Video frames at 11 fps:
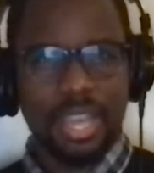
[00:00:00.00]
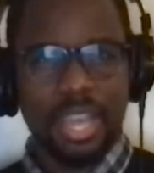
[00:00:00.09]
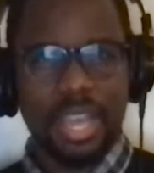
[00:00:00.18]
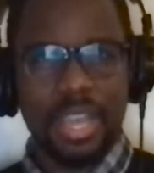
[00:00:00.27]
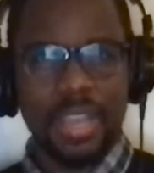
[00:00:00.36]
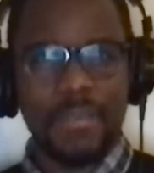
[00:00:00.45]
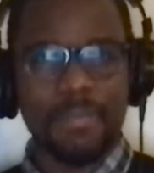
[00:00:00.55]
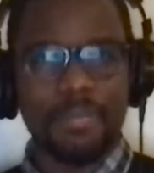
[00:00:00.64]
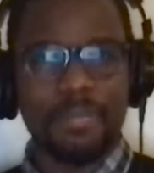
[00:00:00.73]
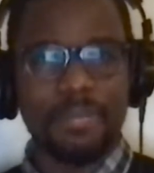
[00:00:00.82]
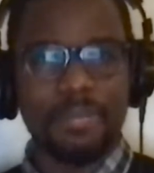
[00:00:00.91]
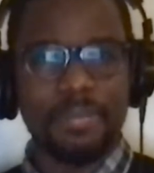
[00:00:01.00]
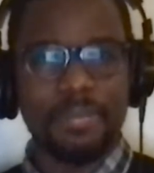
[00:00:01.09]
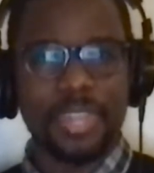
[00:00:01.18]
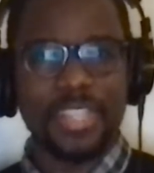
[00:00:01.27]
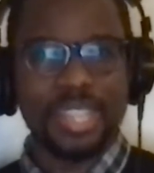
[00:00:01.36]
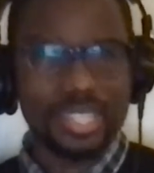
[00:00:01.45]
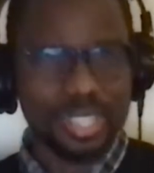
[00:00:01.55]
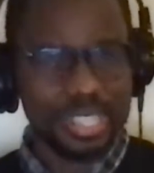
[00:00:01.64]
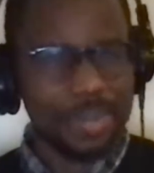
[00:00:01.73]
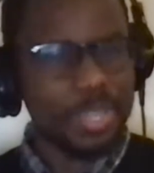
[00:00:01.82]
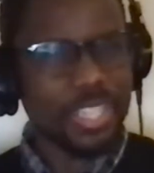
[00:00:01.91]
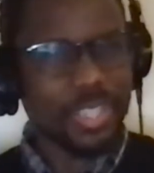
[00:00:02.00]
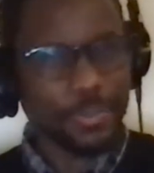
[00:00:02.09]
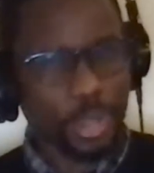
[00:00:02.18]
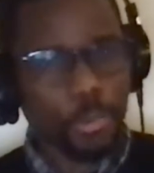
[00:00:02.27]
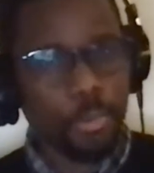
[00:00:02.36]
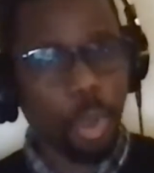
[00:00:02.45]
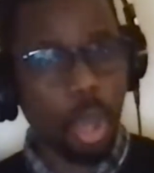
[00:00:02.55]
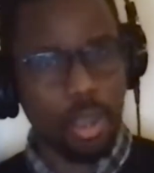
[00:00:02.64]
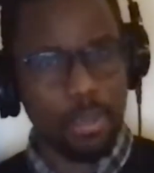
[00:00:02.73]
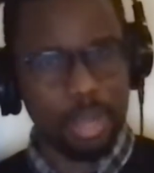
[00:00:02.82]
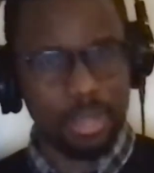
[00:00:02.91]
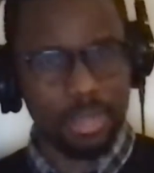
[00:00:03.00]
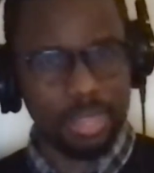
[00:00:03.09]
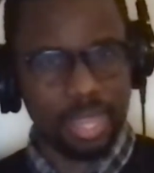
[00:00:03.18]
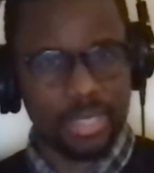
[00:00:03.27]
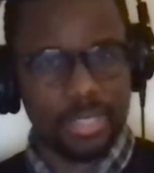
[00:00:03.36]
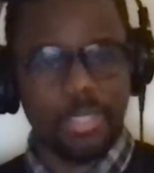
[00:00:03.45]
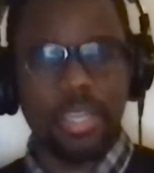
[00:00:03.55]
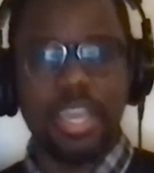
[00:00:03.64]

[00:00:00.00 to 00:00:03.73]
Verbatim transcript: um it, it something just felt wrong about that